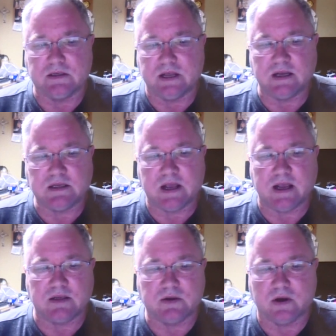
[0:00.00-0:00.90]

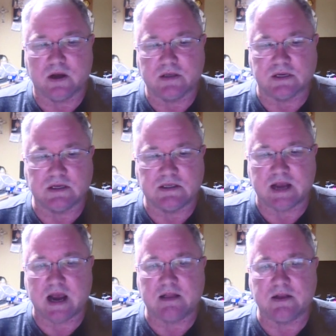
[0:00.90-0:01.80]
dictate to us
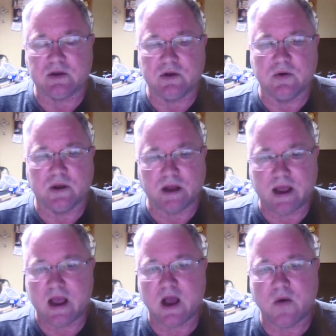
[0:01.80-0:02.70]
exactly who and
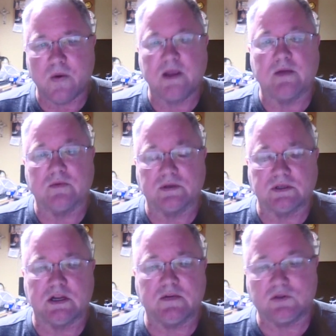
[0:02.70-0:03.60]
how we can
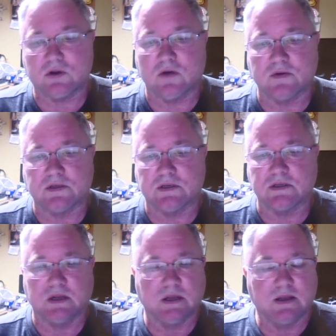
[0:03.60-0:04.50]
receive services
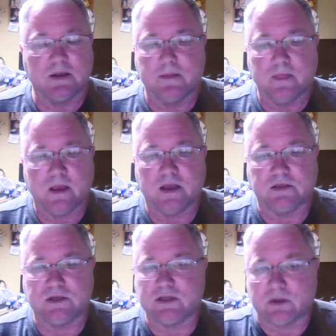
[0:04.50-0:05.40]
is
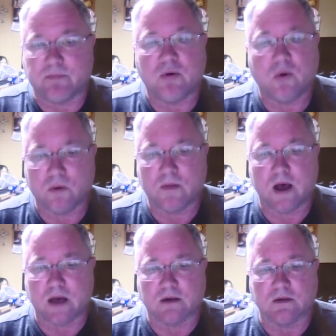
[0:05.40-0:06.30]
just a poor model.